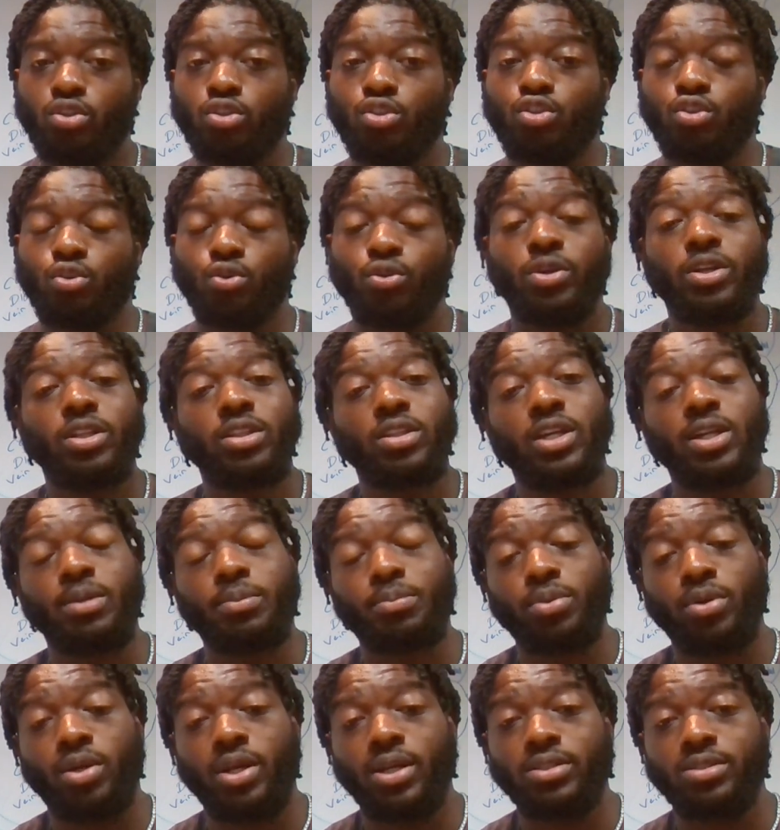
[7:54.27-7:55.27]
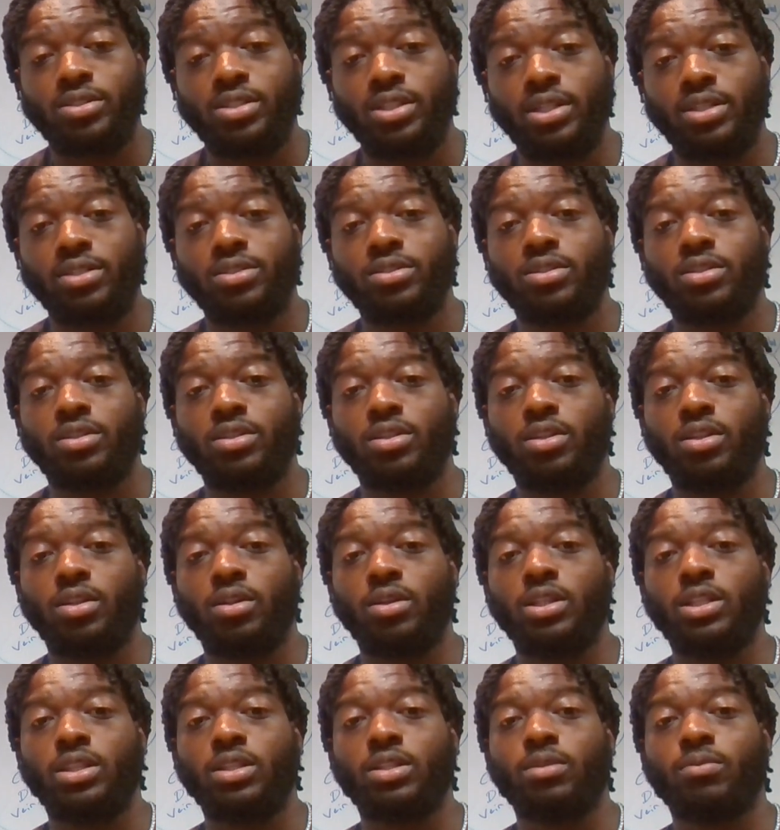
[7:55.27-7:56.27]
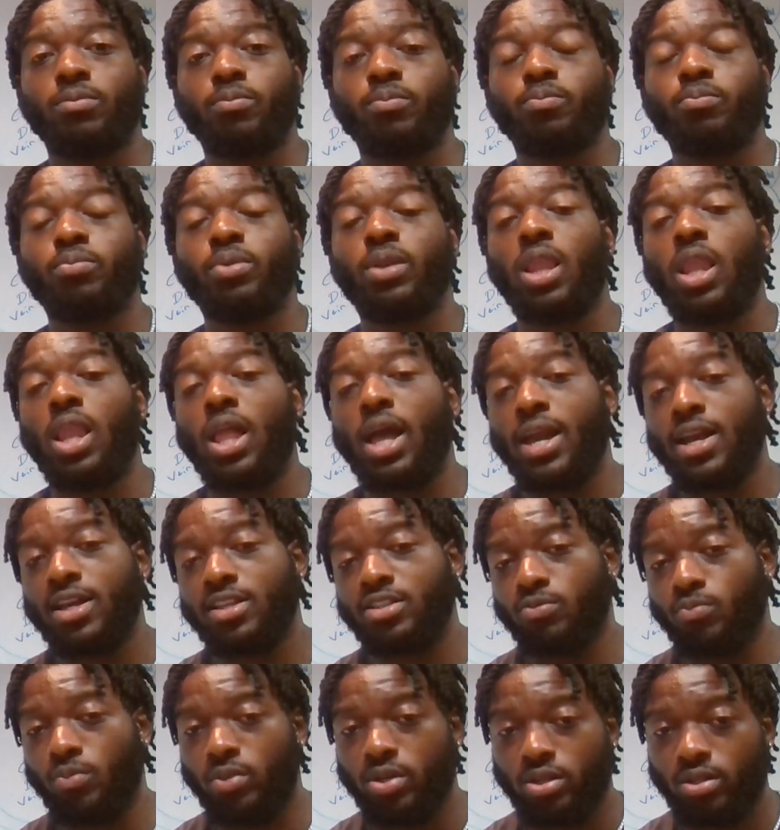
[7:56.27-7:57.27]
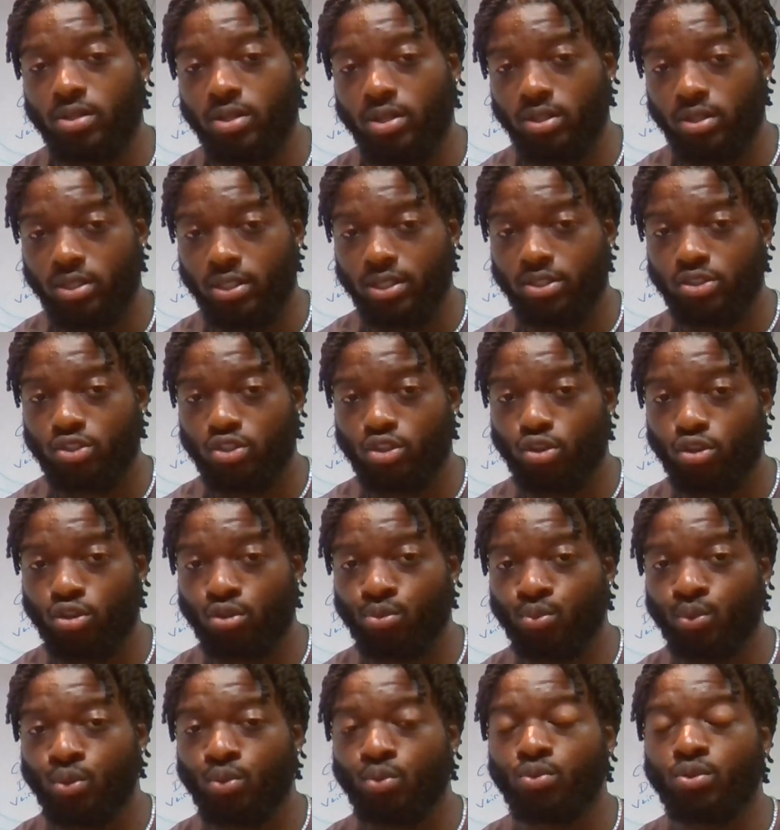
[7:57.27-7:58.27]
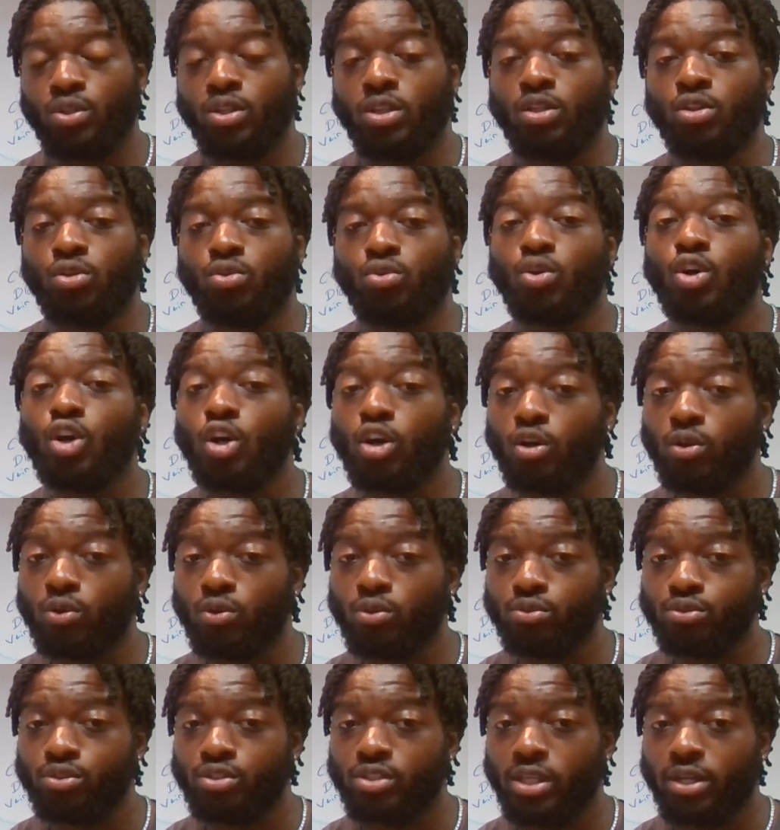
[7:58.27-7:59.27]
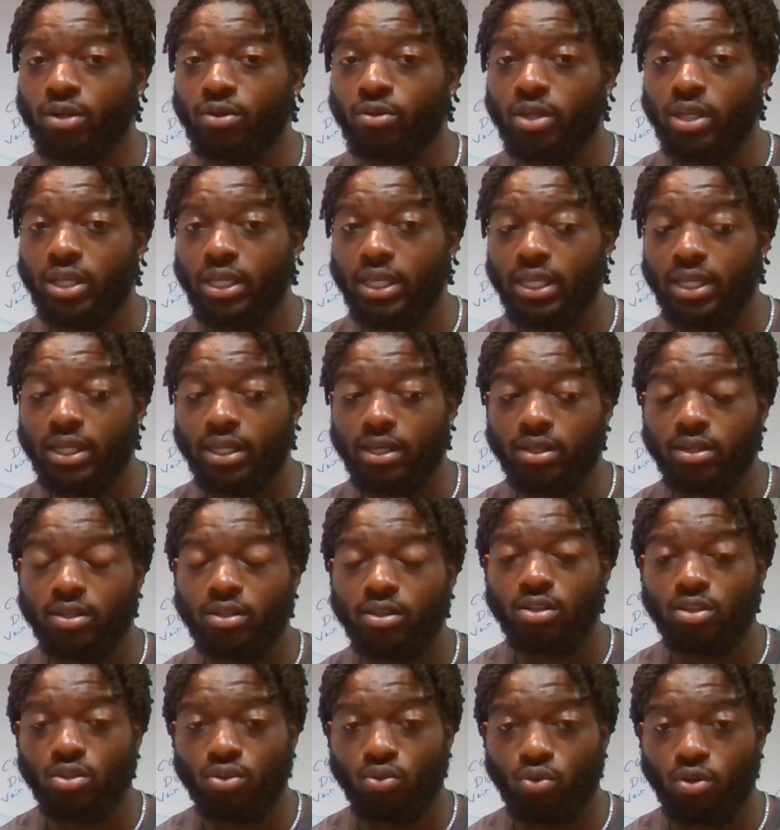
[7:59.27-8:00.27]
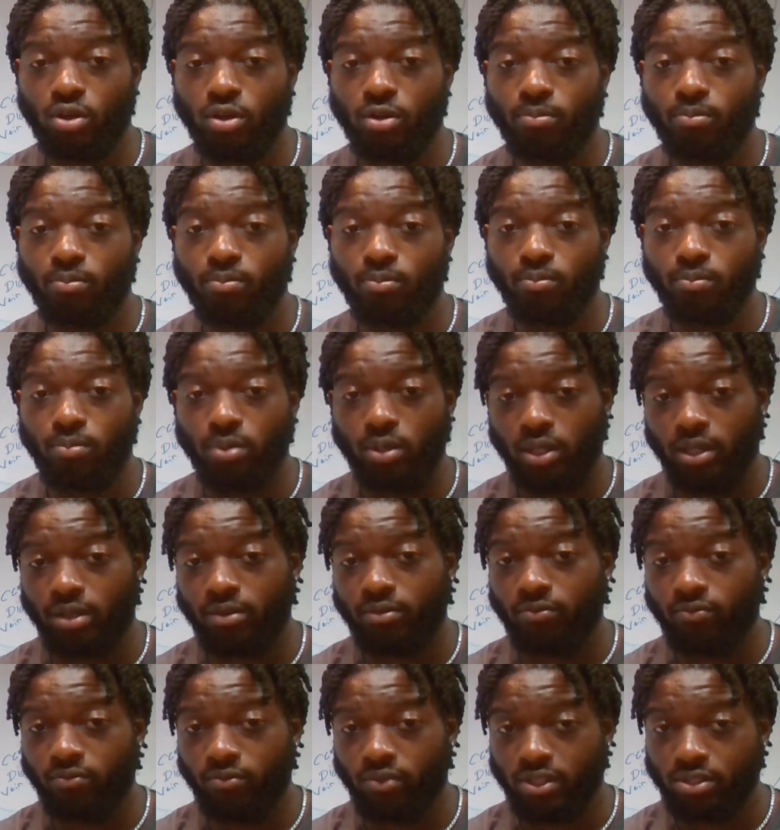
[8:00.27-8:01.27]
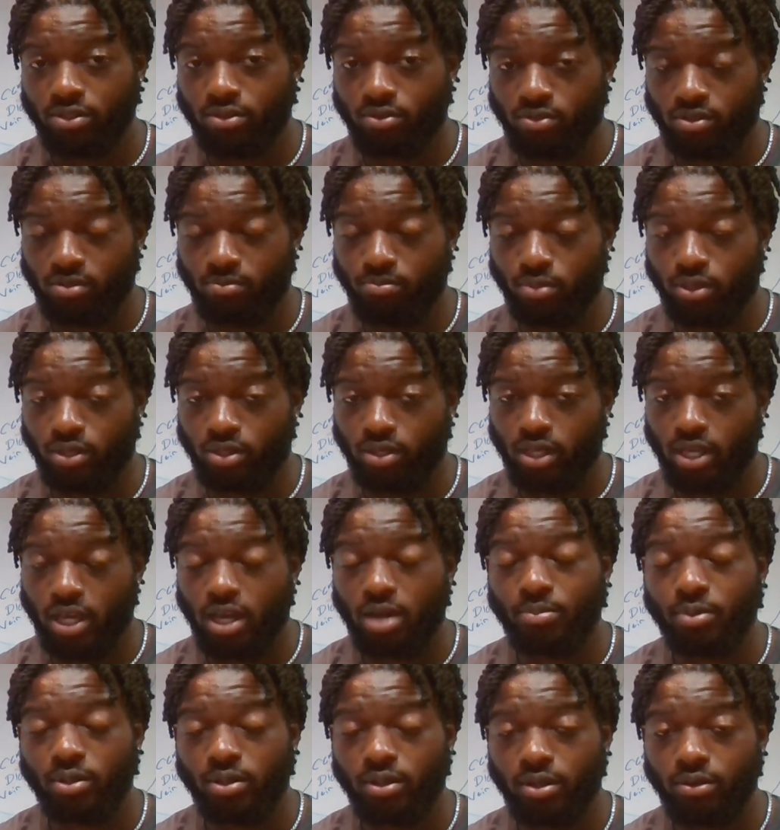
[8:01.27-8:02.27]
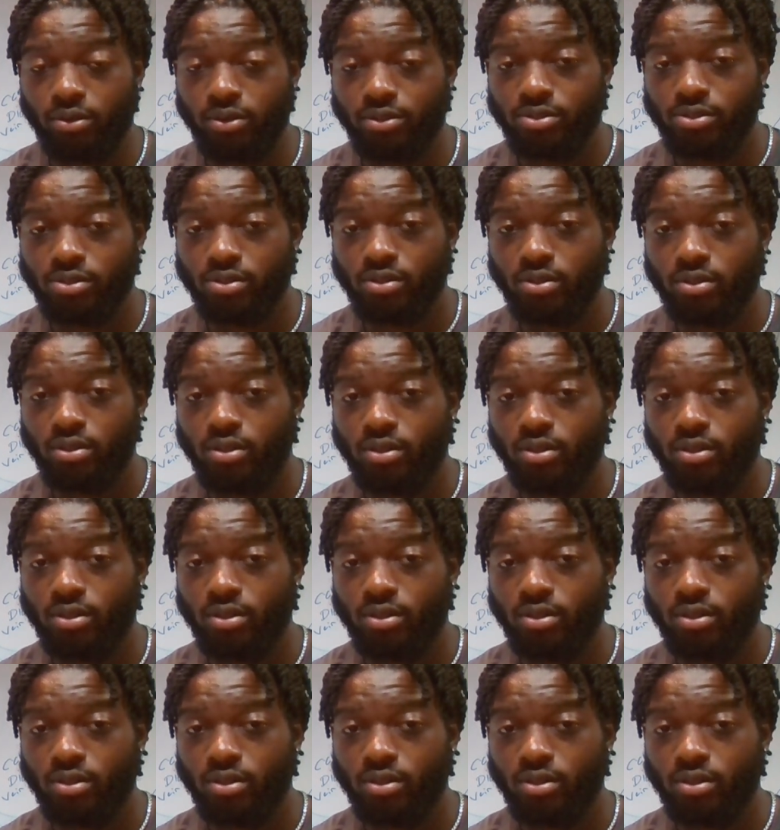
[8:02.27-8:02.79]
During that process, plasma leaks through the little holes that are in your blood vessels and blood capillaries.